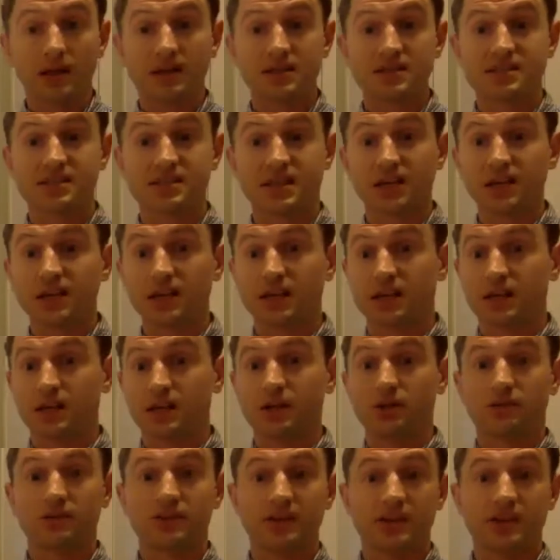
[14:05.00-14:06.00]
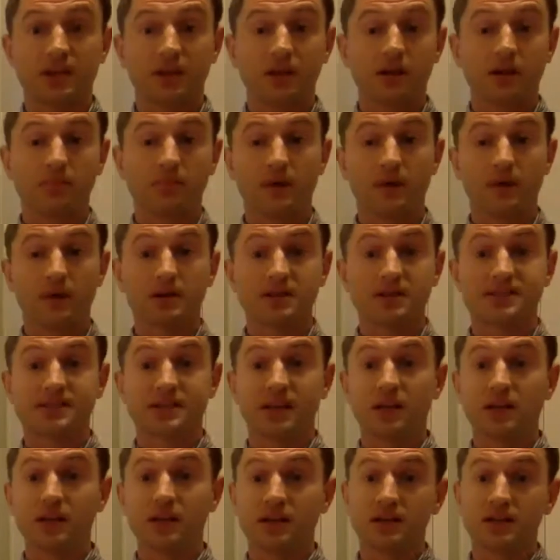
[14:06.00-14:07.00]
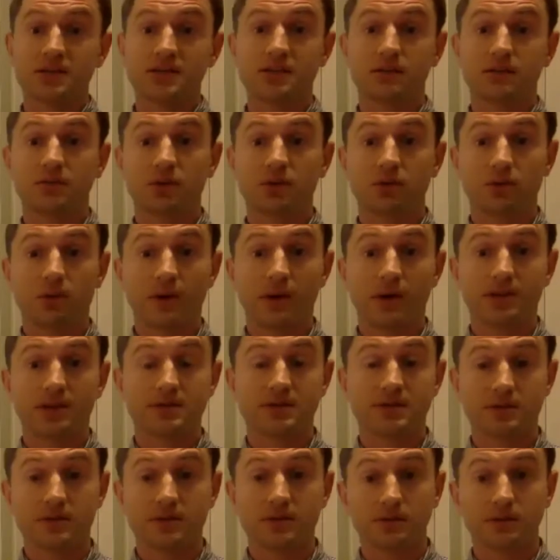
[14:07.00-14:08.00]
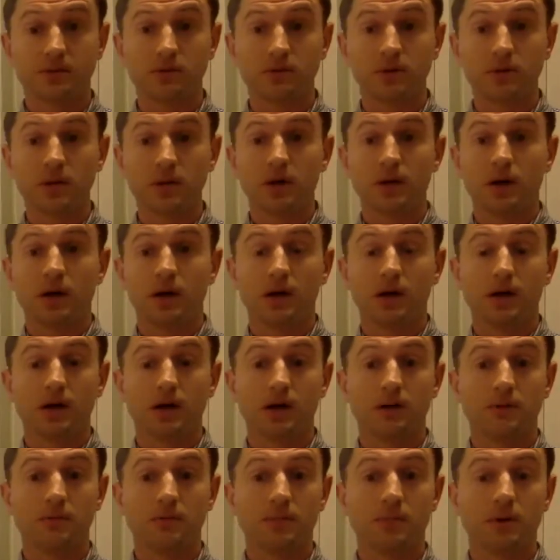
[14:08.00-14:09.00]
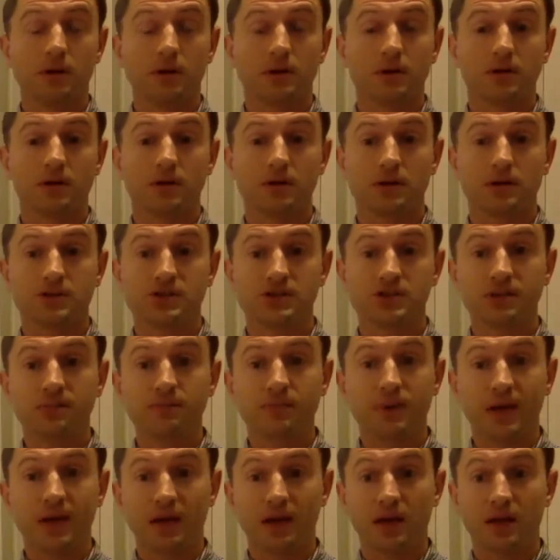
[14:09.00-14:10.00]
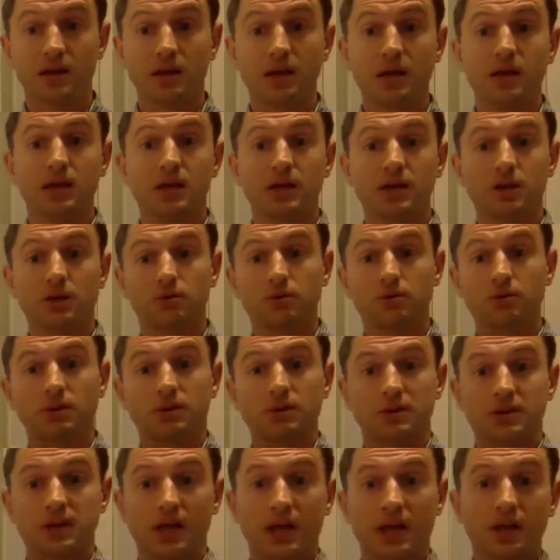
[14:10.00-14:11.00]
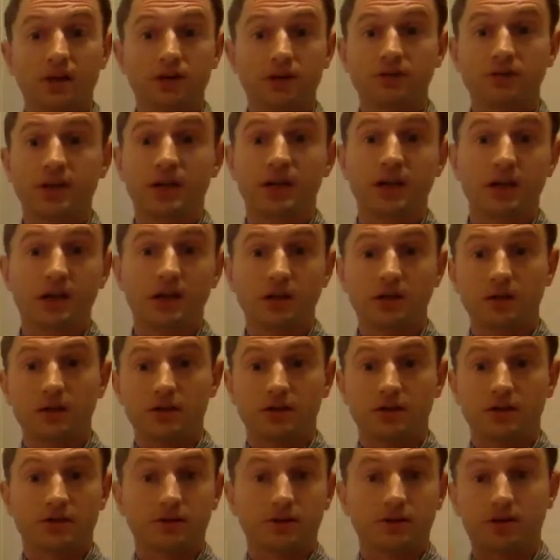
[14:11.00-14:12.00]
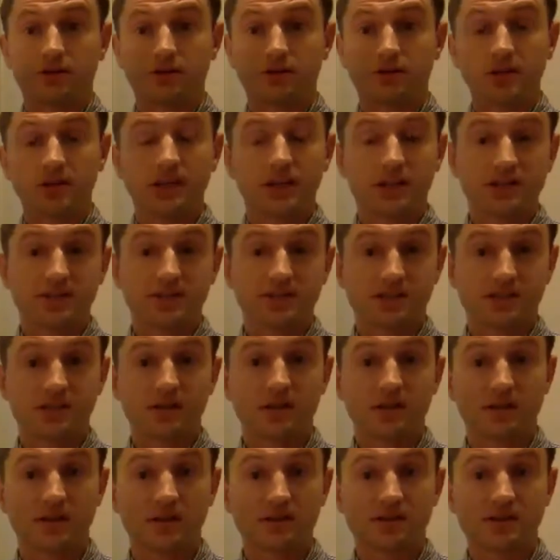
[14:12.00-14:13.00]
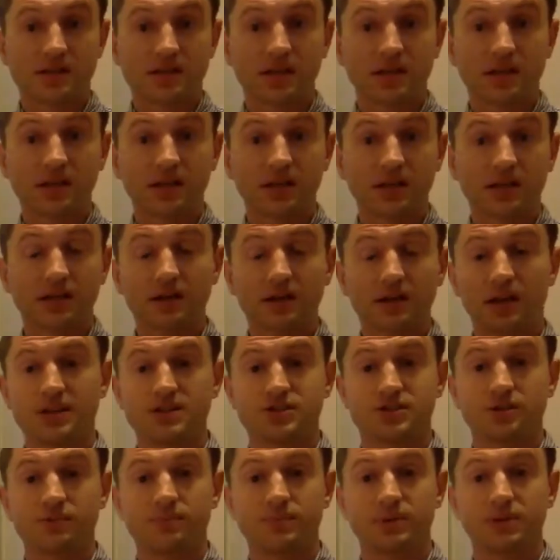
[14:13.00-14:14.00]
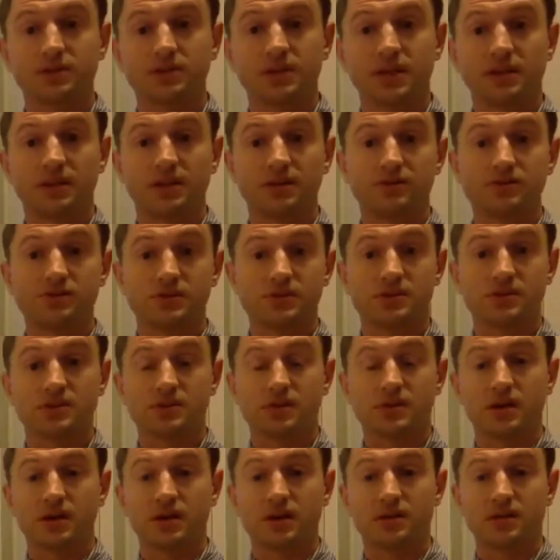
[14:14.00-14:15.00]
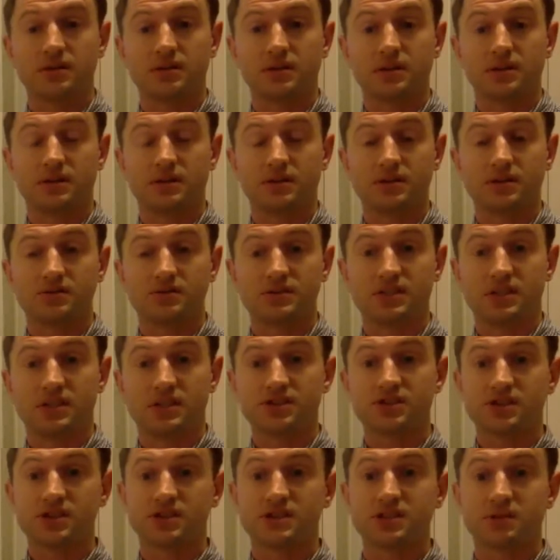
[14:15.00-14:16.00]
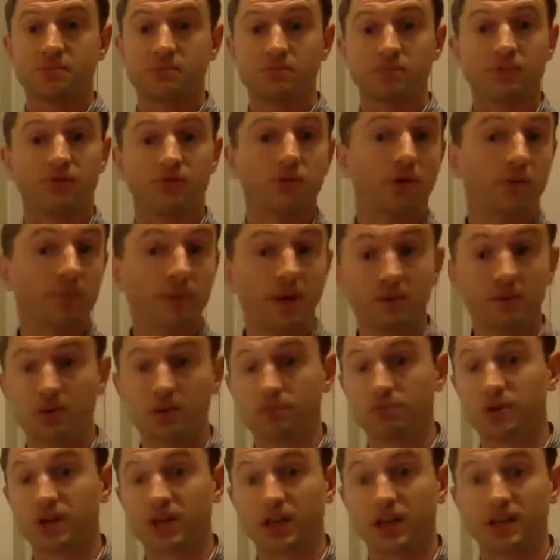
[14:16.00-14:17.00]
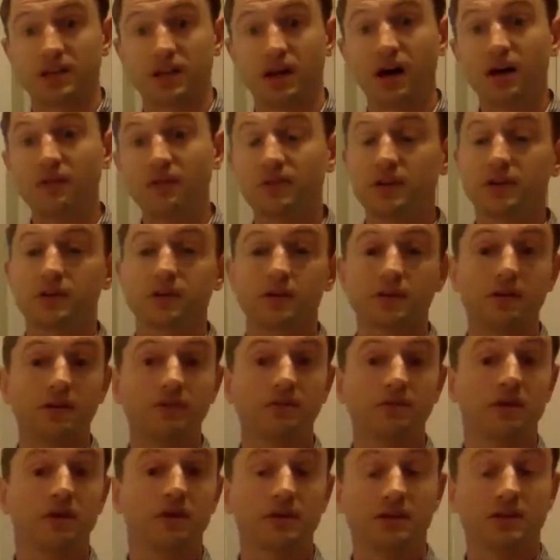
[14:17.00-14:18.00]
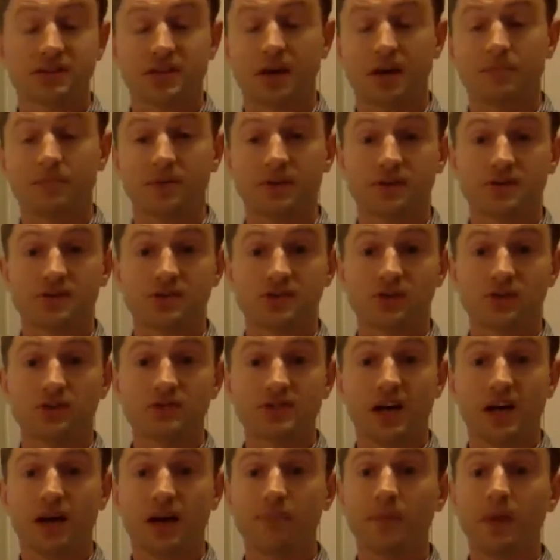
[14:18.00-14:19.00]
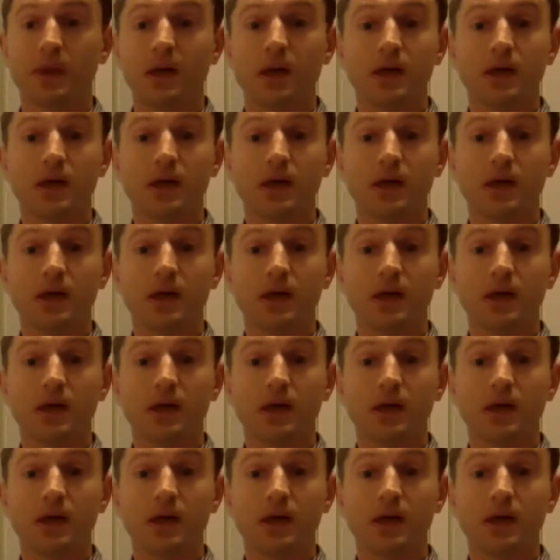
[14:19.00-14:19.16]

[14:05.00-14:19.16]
a skillet, thinking about a skillet in a similar way to a sheet pan, layering your ingredients in the skillet as you're building those dishes, and before maybe putting in the oven or even on the top of the stovetop,